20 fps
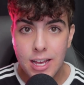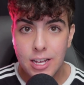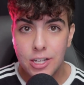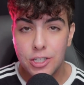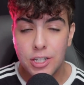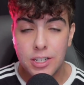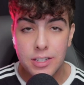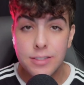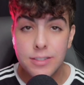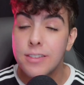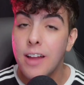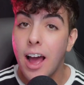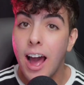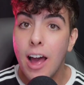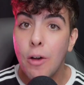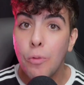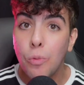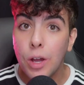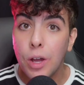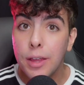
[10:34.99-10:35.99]
She's
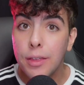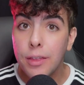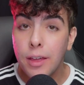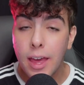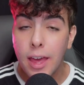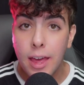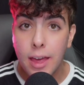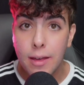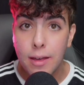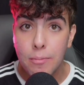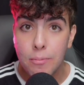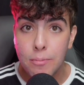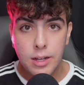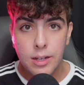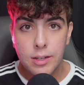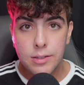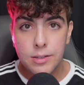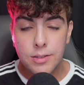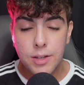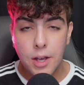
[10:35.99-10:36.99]
not with
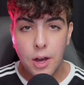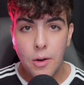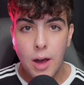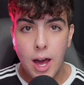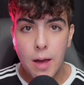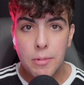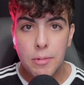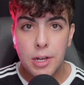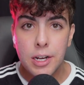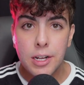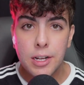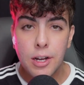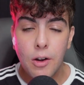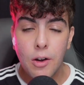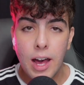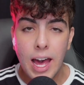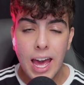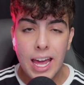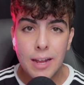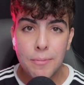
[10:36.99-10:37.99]
him. So I'm going to go
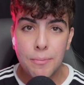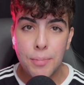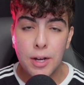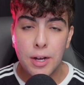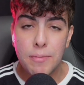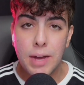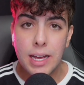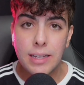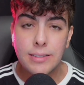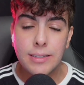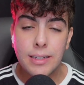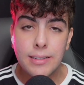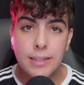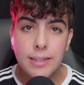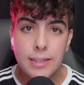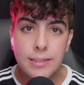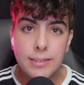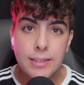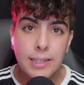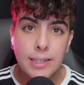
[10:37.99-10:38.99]
ahead and put my
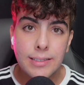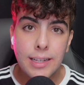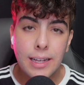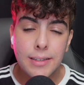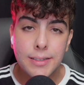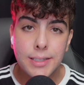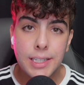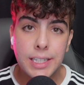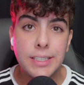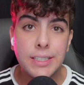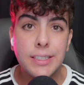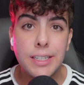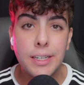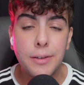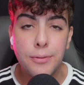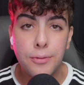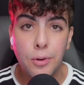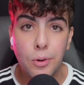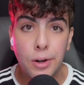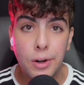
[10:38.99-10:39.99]
statistics at
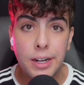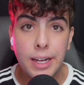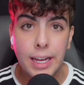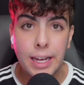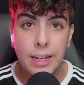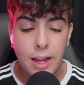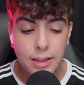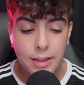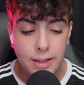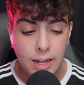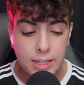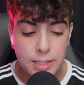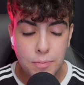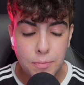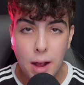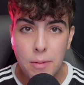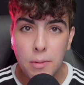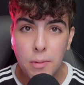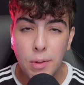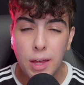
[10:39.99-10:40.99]
60-40. That's
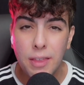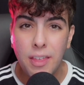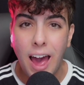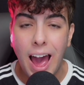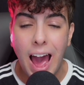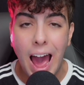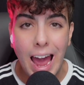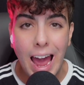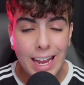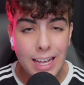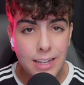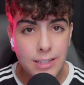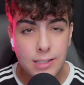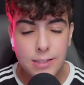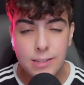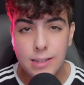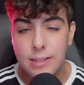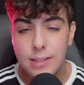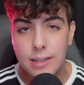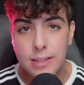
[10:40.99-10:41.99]
probably the highest
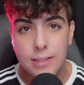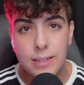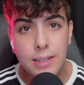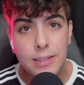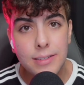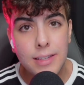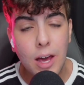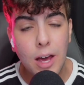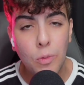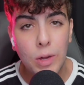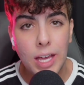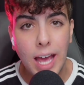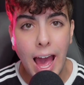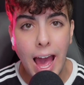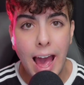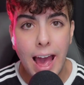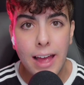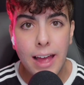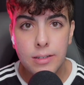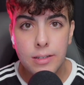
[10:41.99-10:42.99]
statistics that we
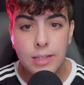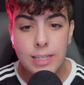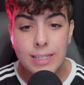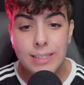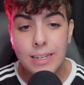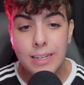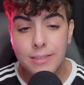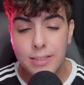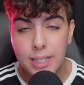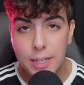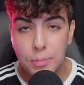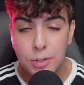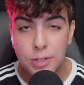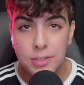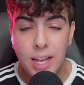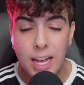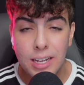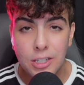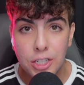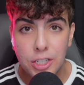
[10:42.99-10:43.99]
had.
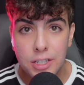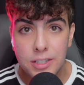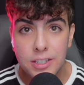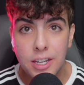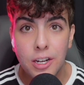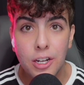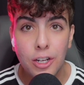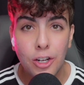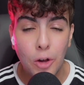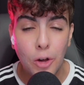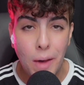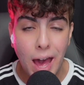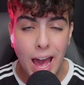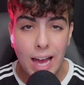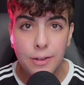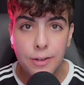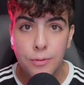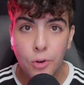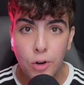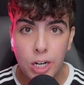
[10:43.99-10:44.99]
60% she's going to go
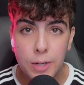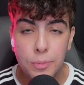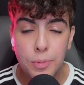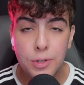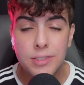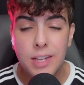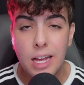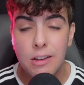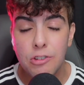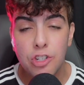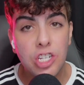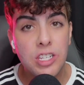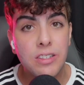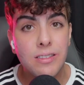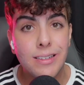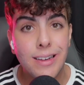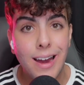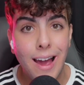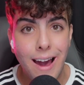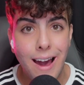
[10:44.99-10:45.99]
back, 40%
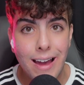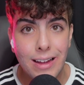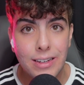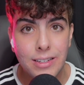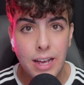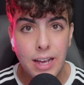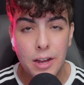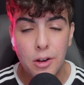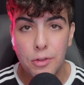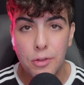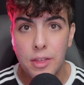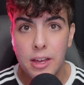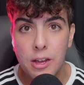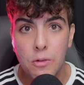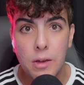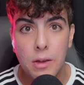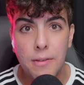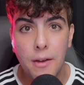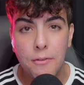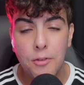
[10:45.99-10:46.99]
she's not. I don't think
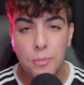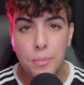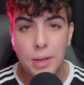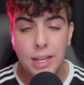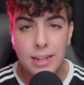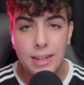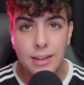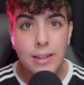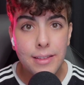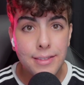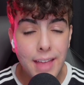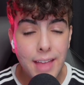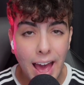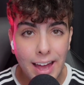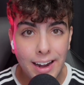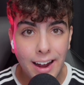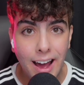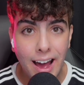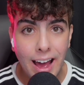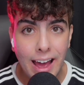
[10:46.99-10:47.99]
we've ever been
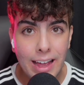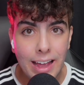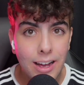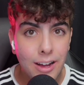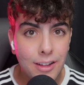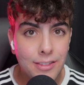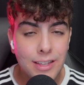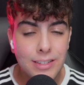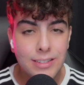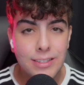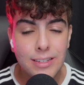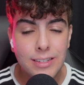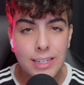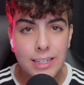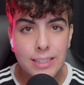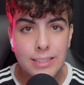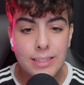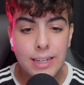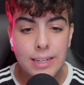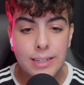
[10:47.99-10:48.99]
that high on the
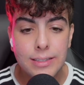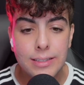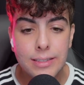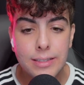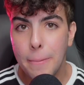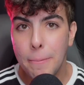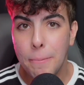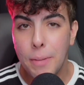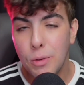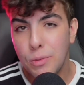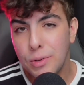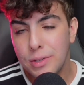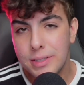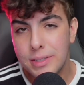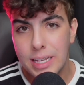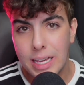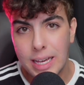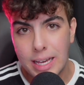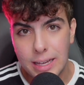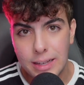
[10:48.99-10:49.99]
statistics, but we'll
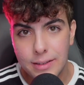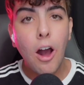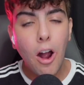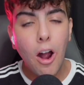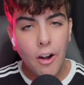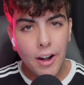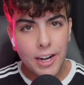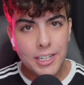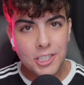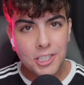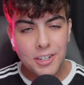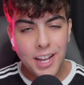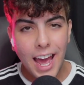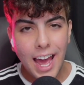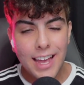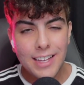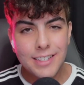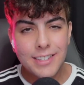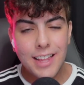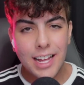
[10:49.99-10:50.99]
see. All right, you
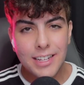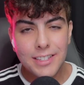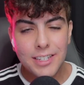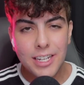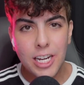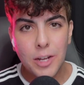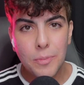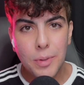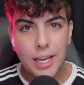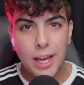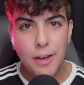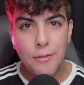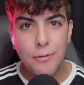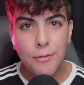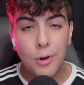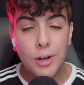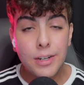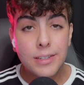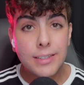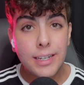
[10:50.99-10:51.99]
guys, that's going to be it
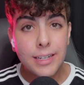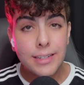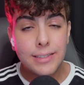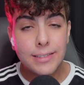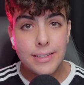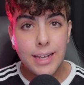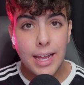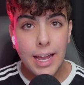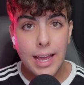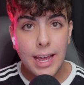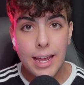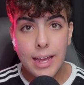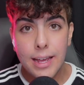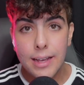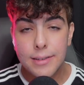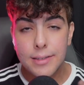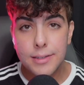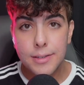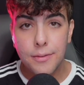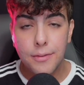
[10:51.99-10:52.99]
for
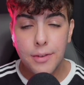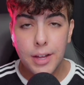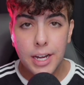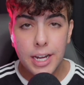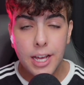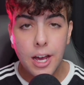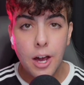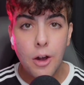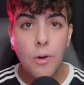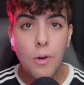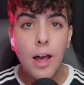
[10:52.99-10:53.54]
today's video.